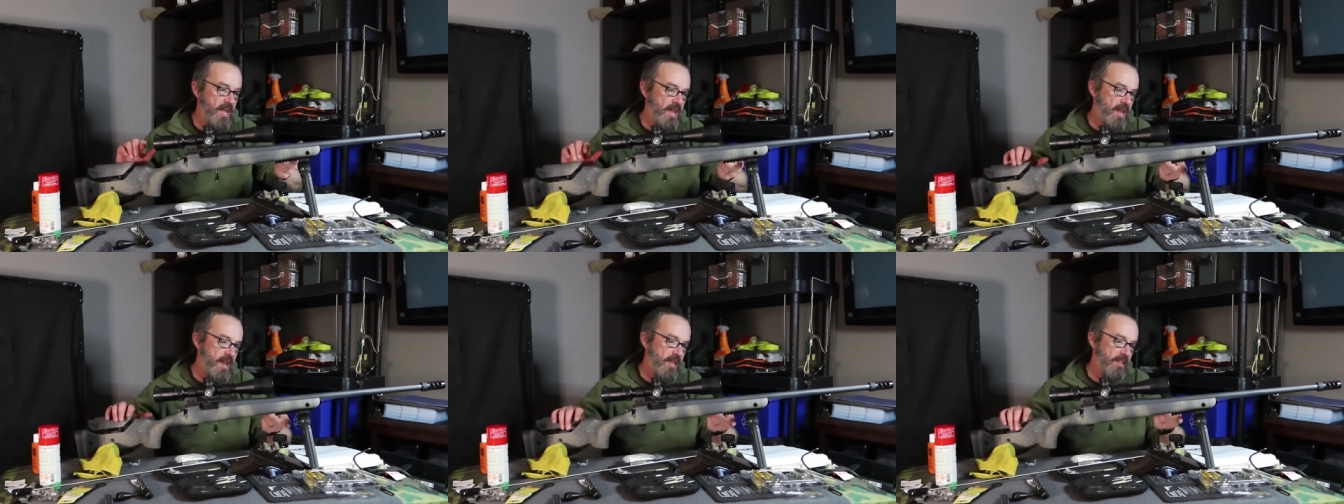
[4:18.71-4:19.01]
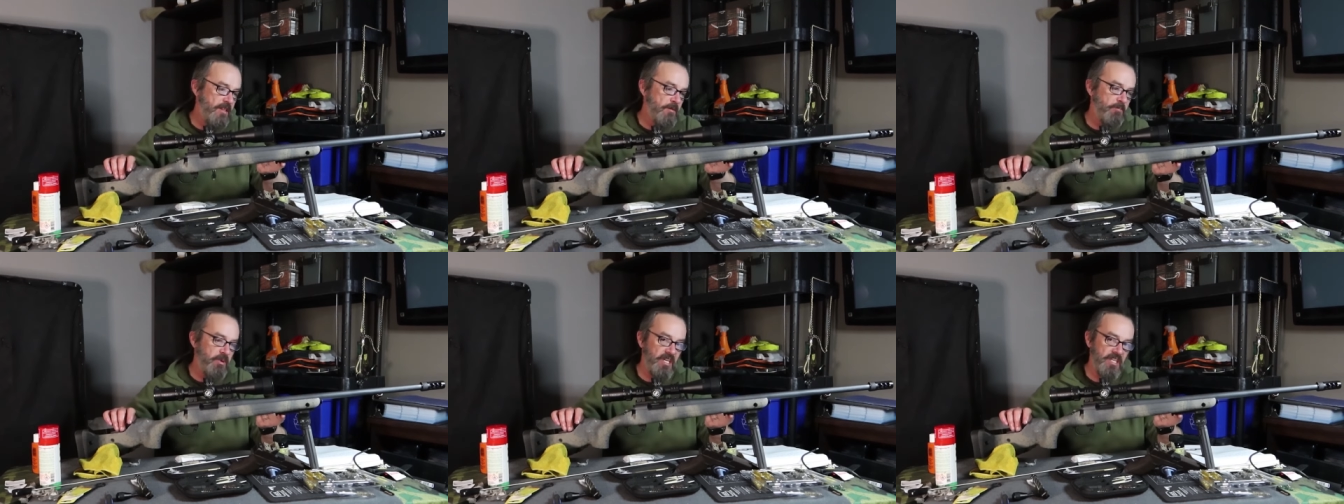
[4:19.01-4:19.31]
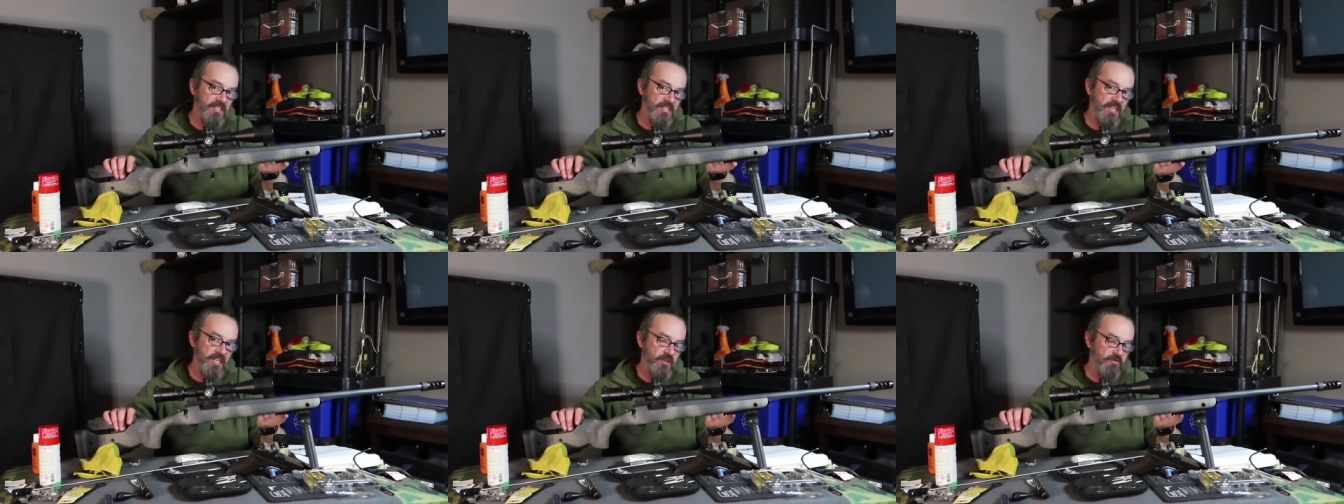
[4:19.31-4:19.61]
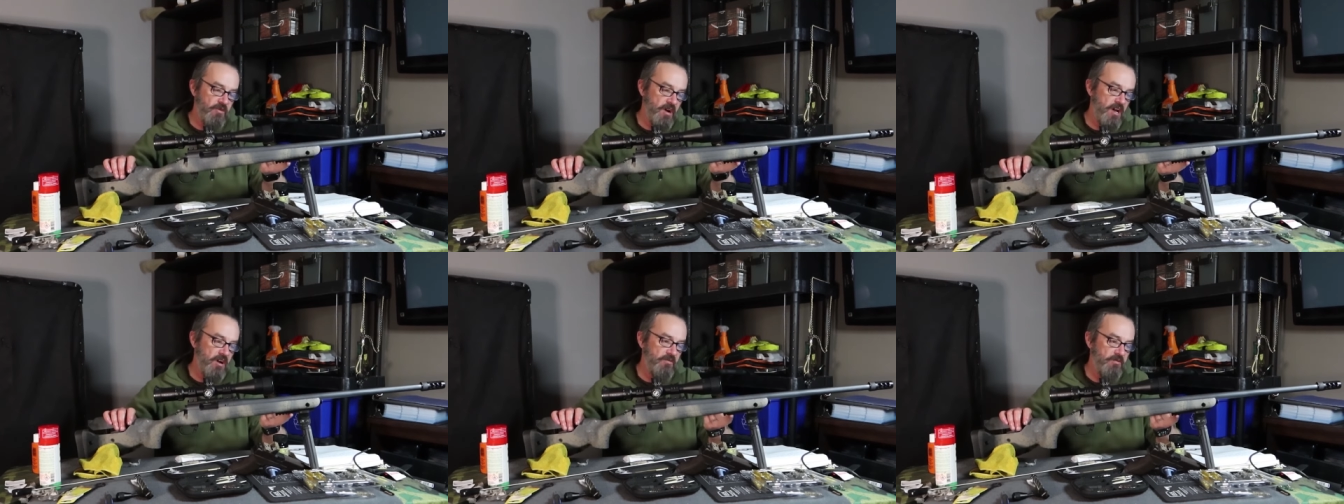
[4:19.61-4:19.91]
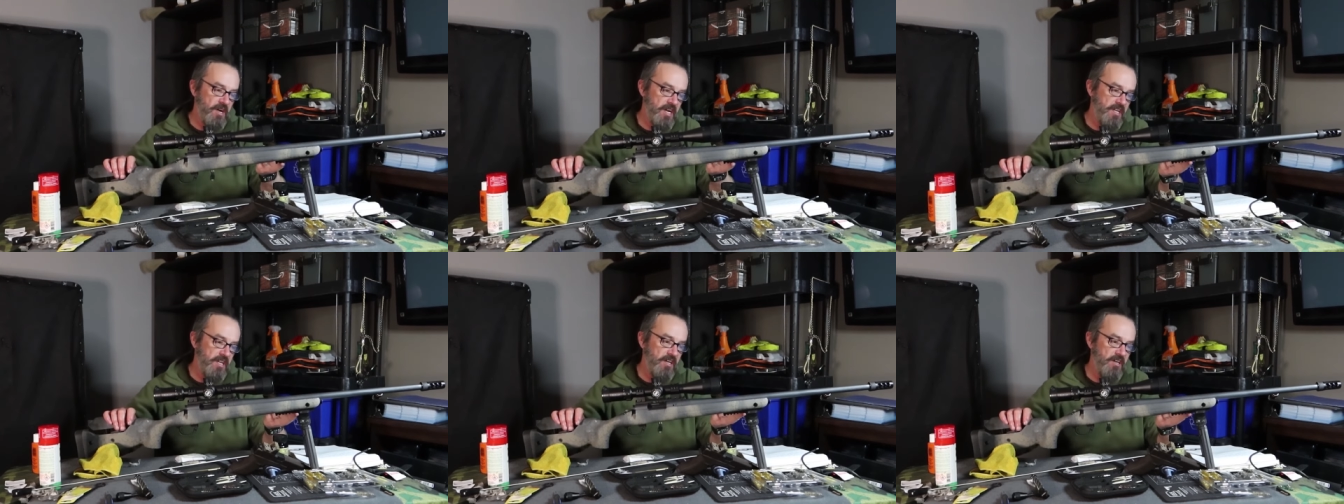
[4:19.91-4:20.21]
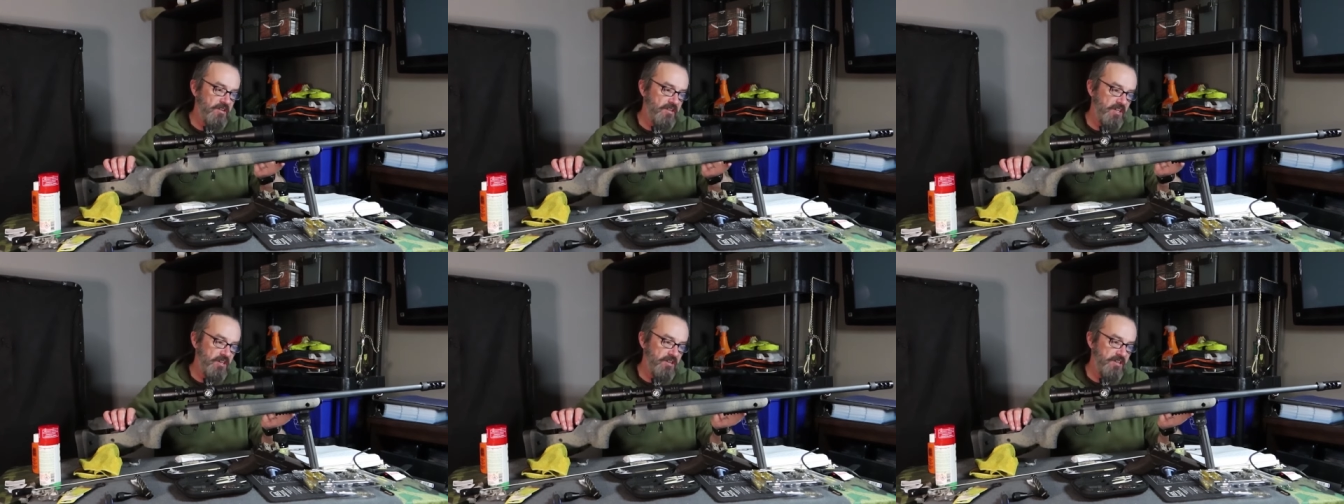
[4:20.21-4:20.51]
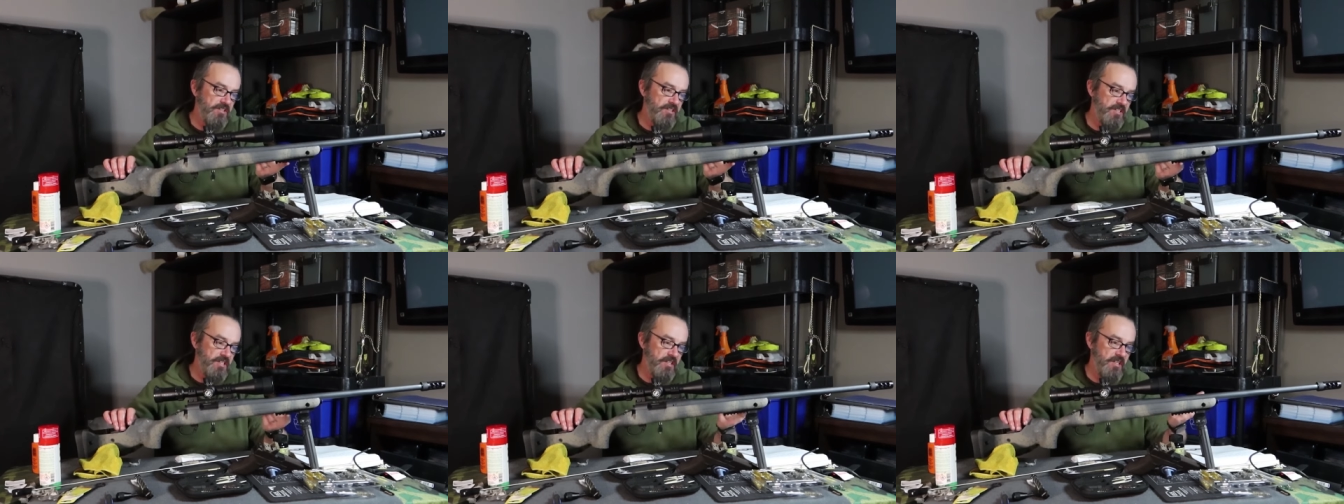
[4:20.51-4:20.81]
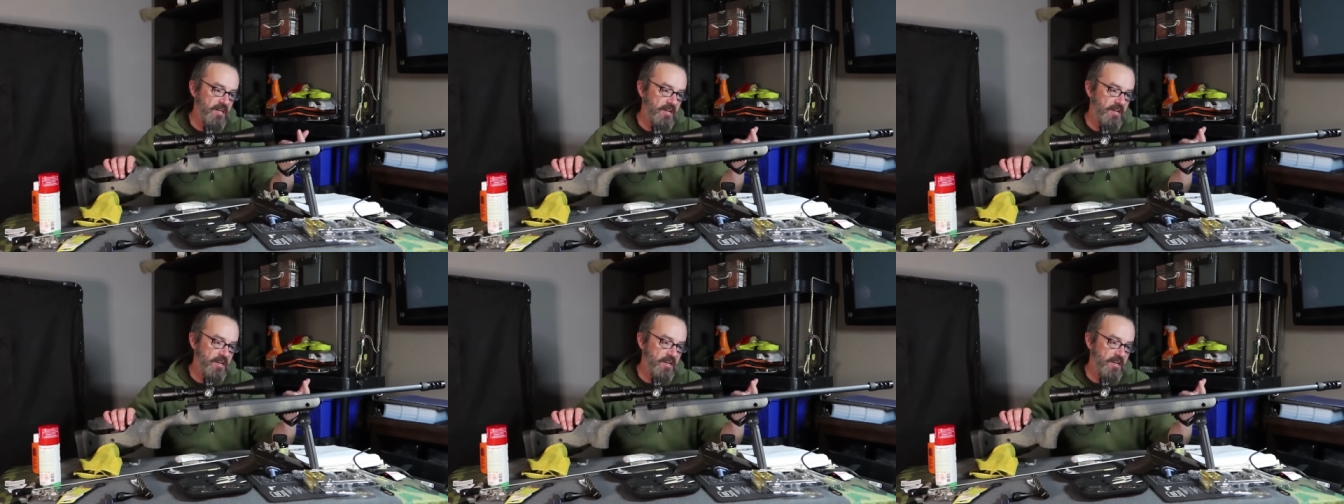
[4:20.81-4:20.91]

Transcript: and the Picatinny rail right here that you can see